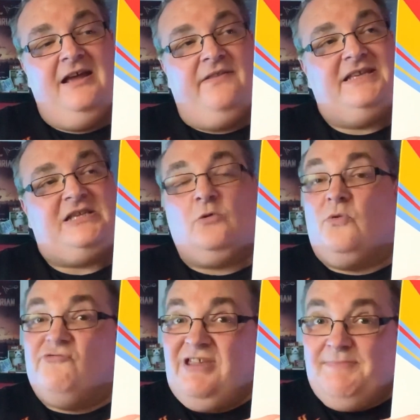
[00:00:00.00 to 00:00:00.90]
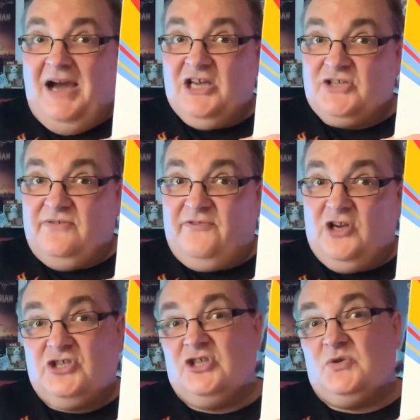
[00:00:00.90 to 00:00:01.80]
This is all the remastered
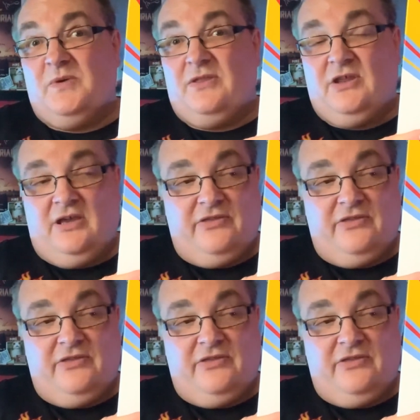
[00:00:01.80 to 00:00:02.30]
versions with the,